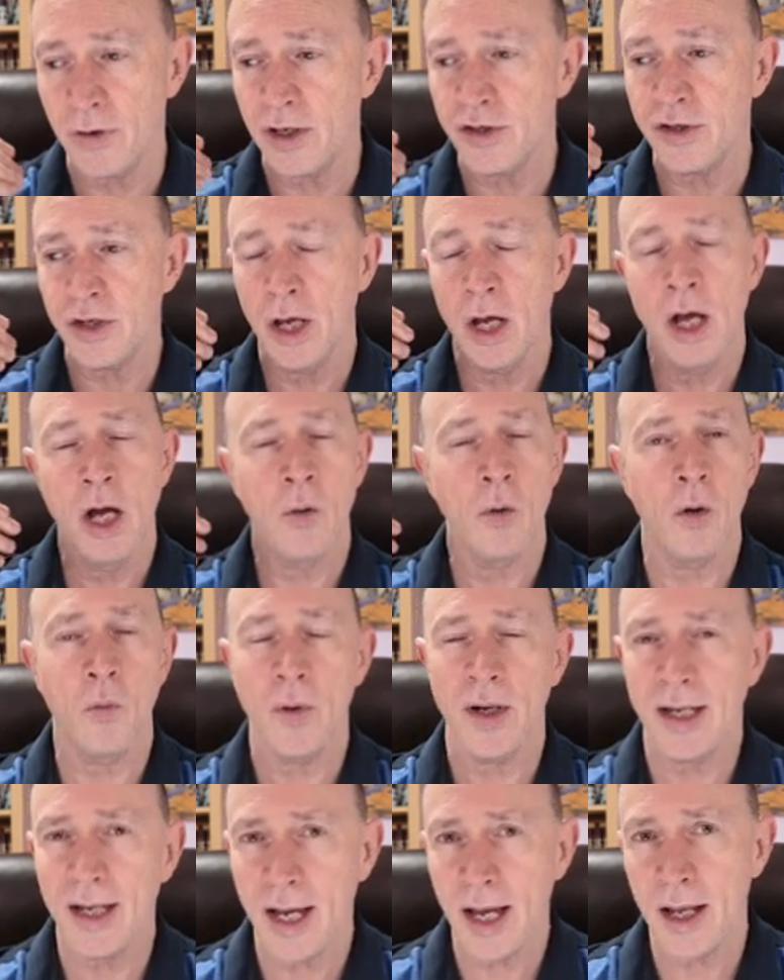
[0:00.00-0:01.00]
us what
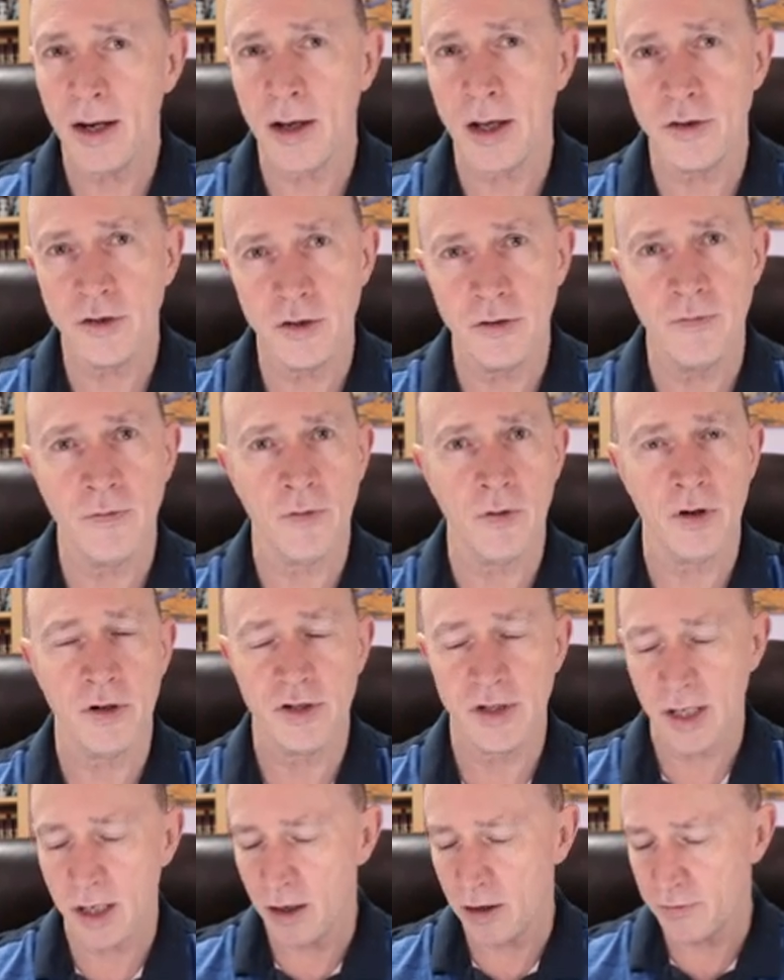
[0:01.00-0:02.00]
we cannot do for
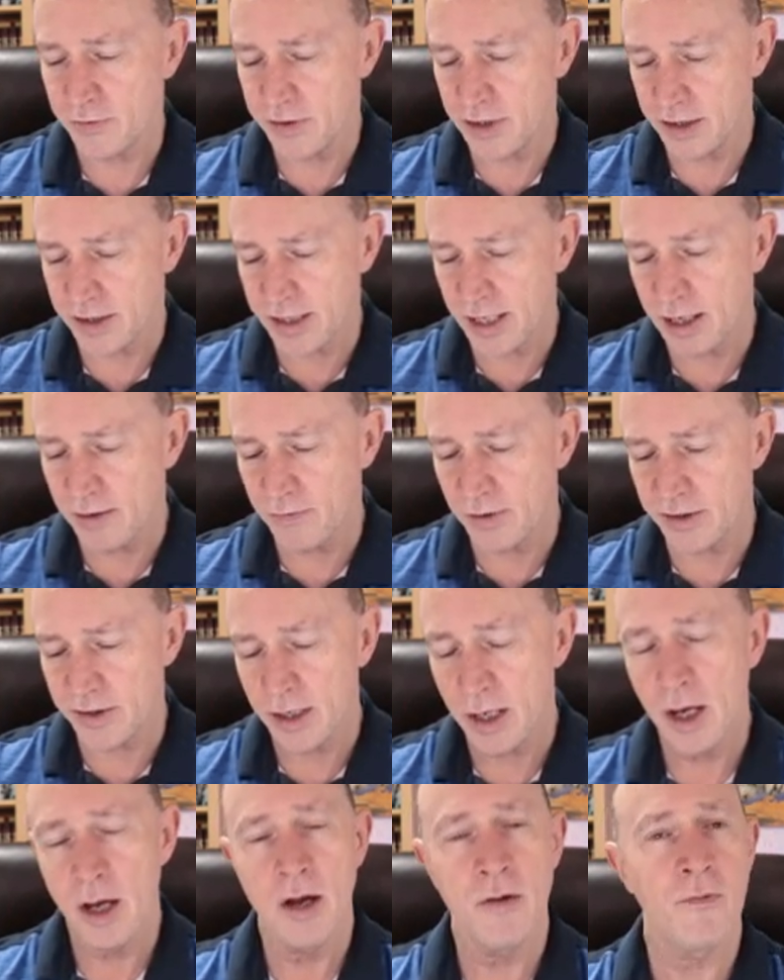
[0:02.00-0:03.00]
ourselves to save us.
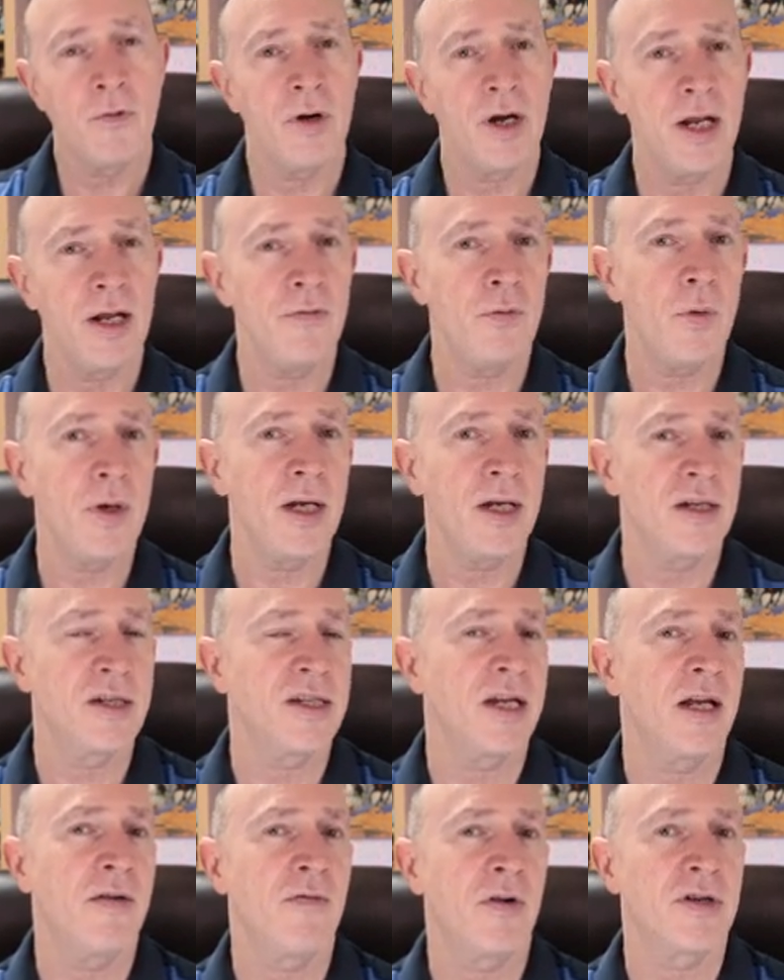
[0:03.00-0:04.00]
For if we could
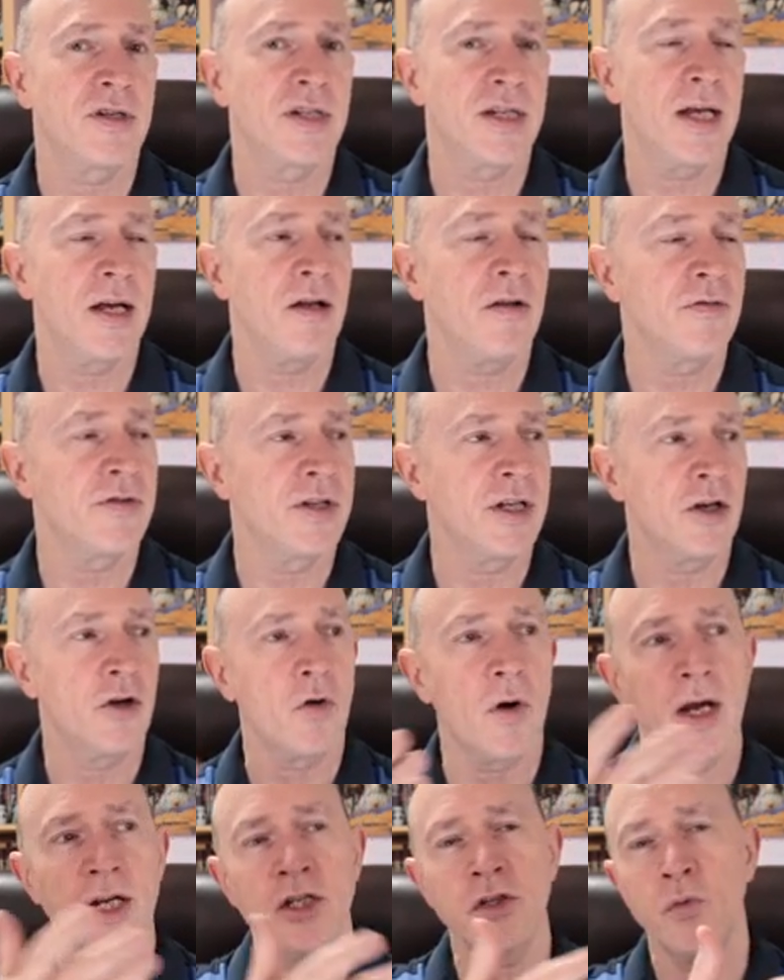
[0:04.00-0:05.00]
save ourselves, then
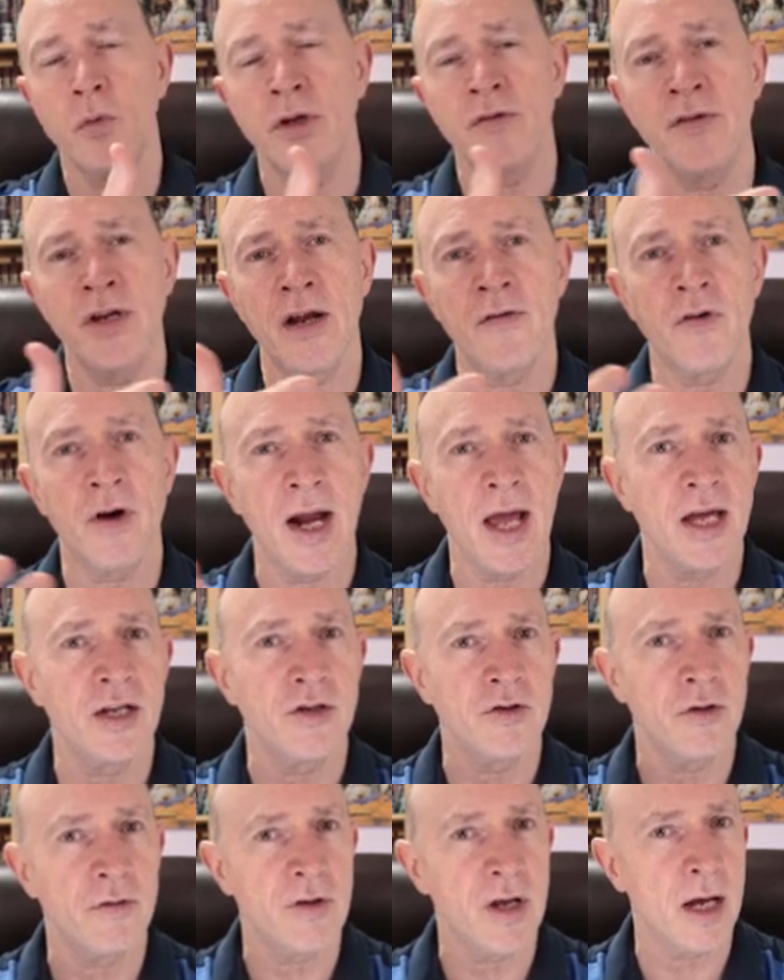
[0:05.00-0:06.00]
Christ would have never had
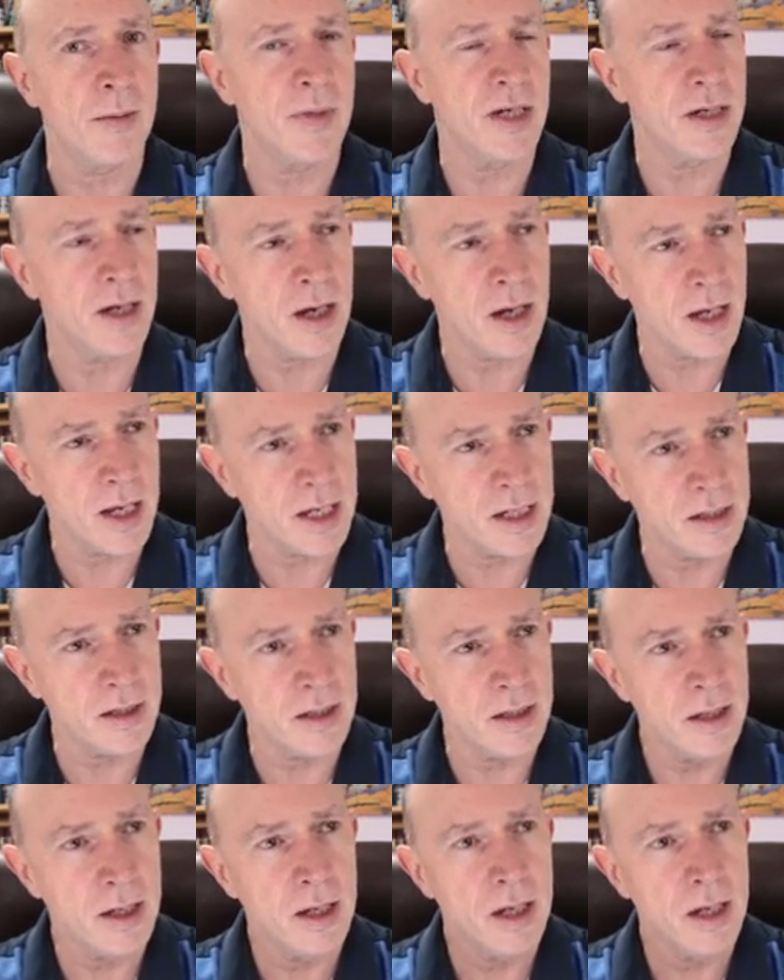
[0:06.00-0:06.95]
to have come and died.